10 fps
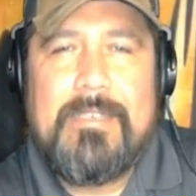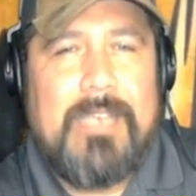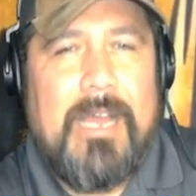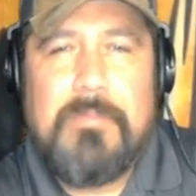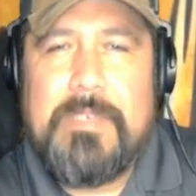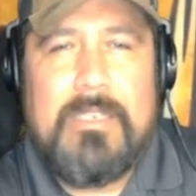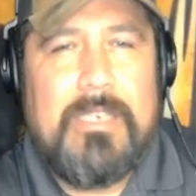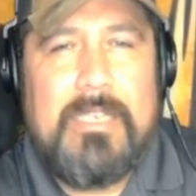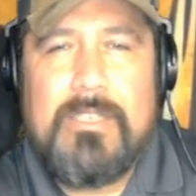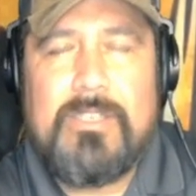I'm telling
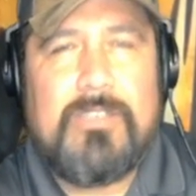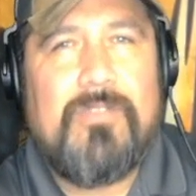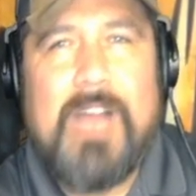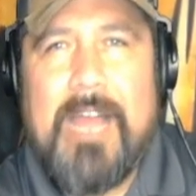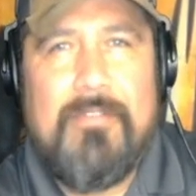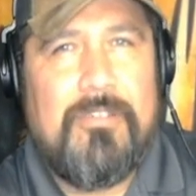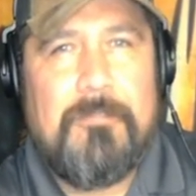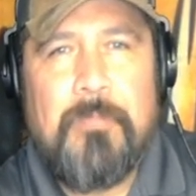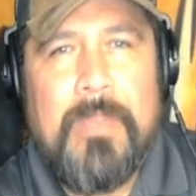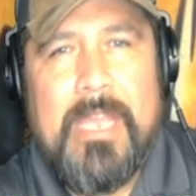you, he's a survivor.
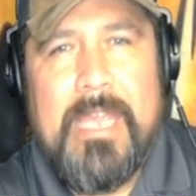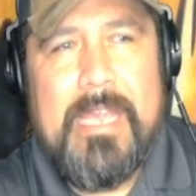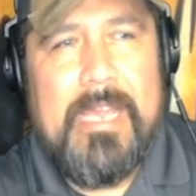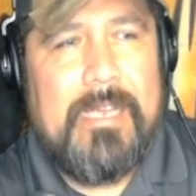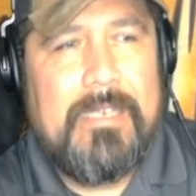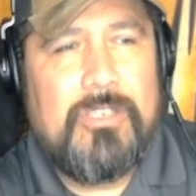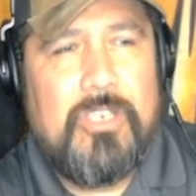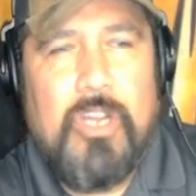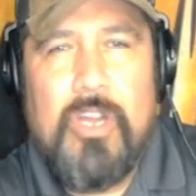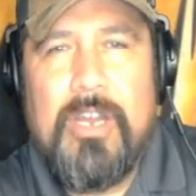He is
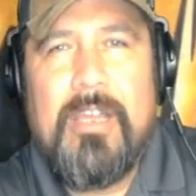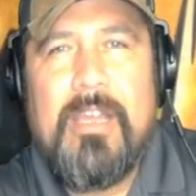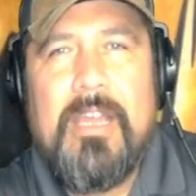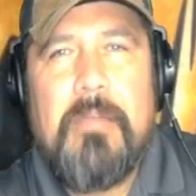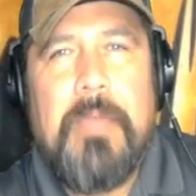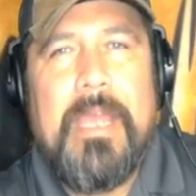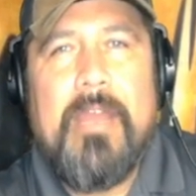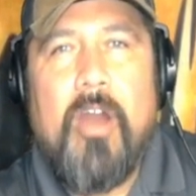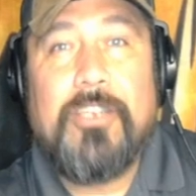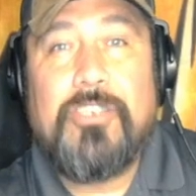good
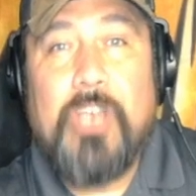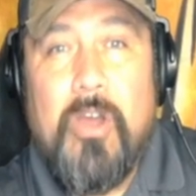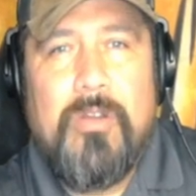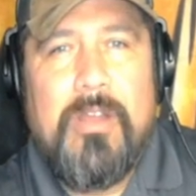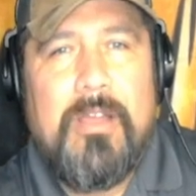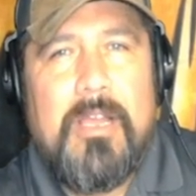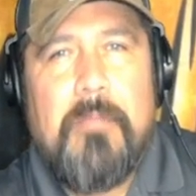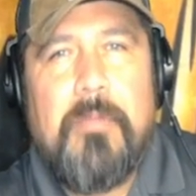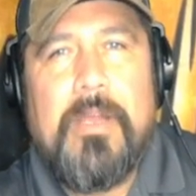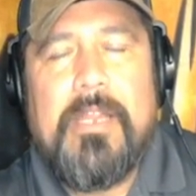being on his own,
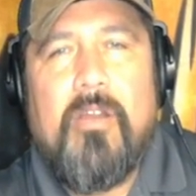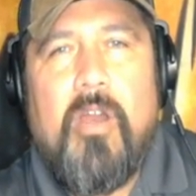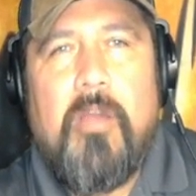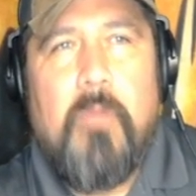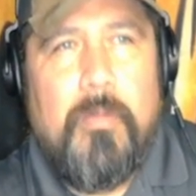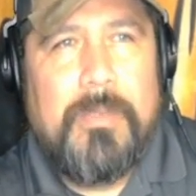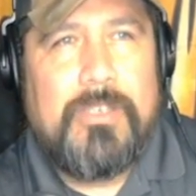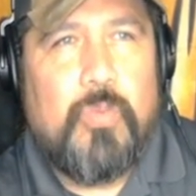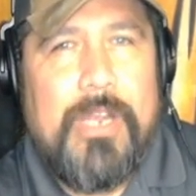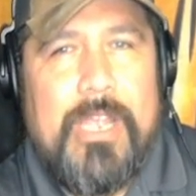but there are
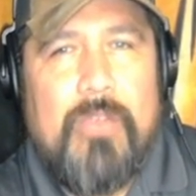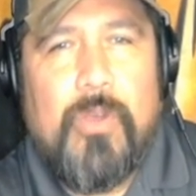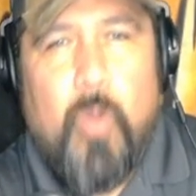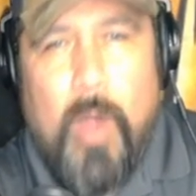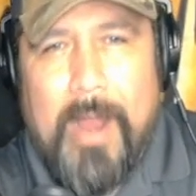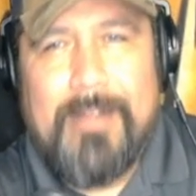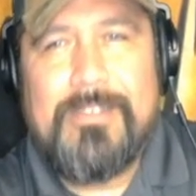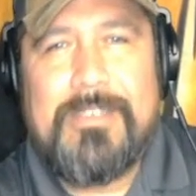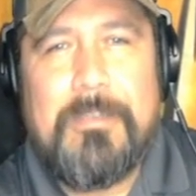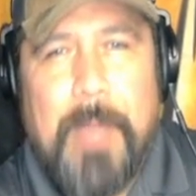moments where he
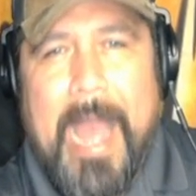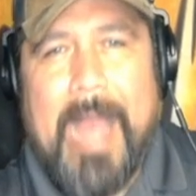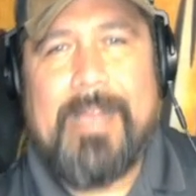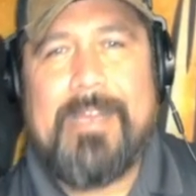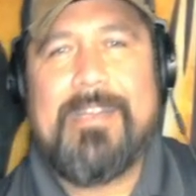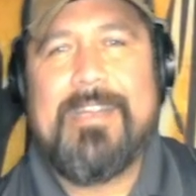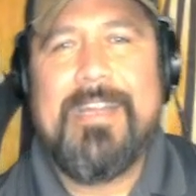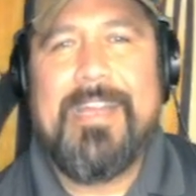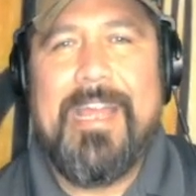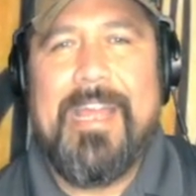requires the pack.
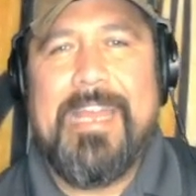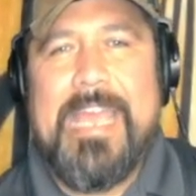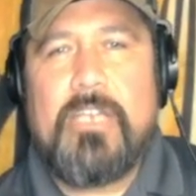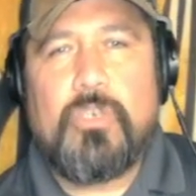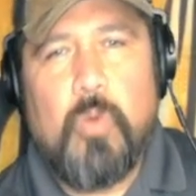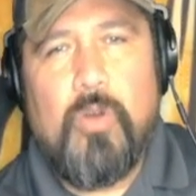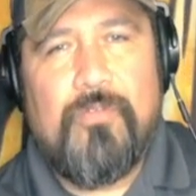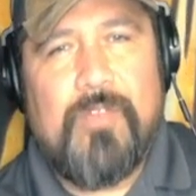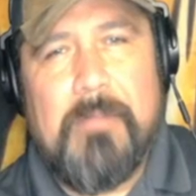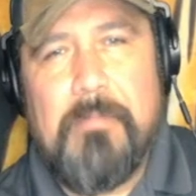And each
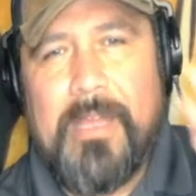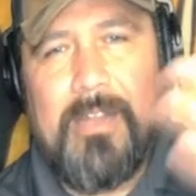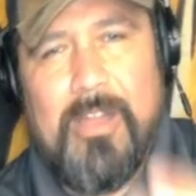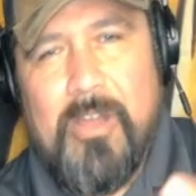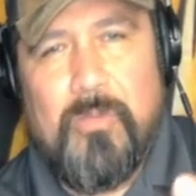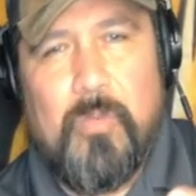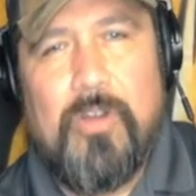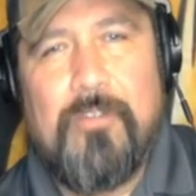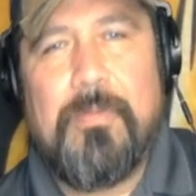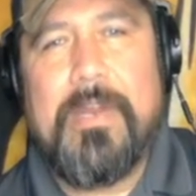wolf can be a lone
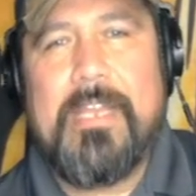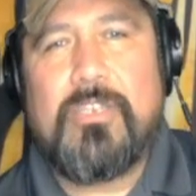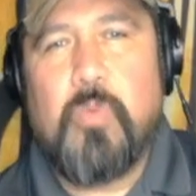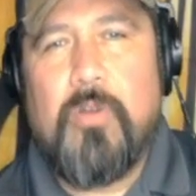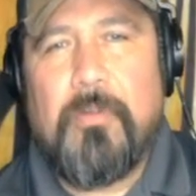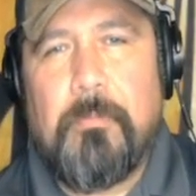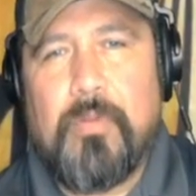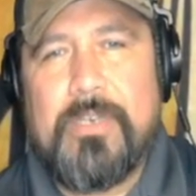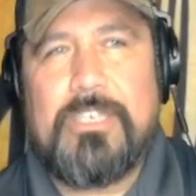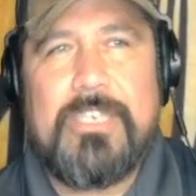wolf, but each wolf
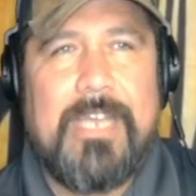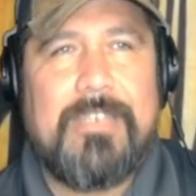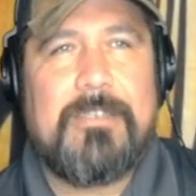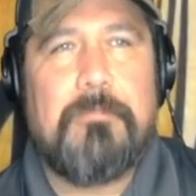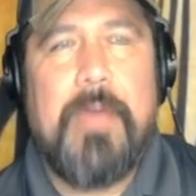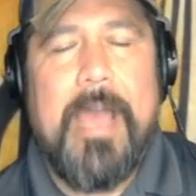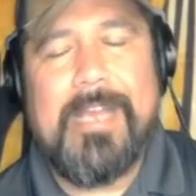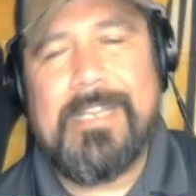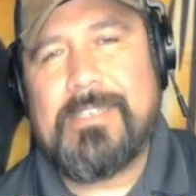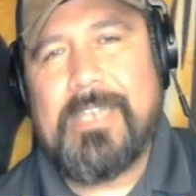appreciates the
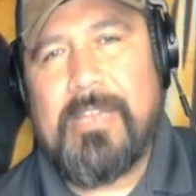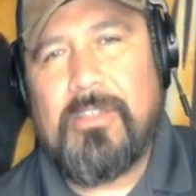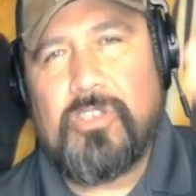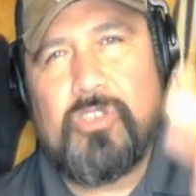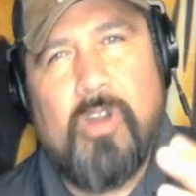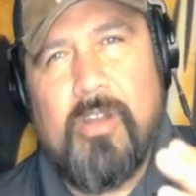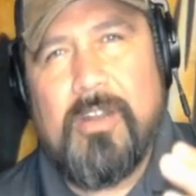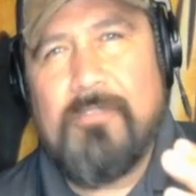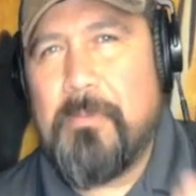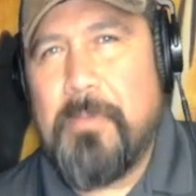pack. It's like they're strong
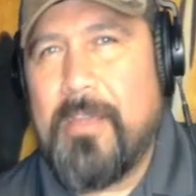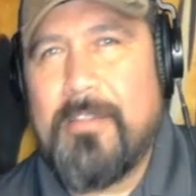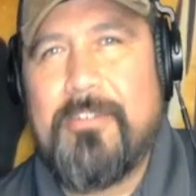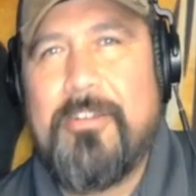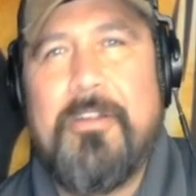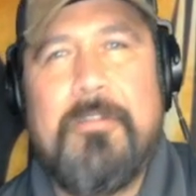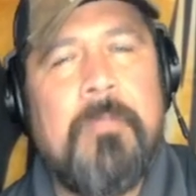enough to be on their own,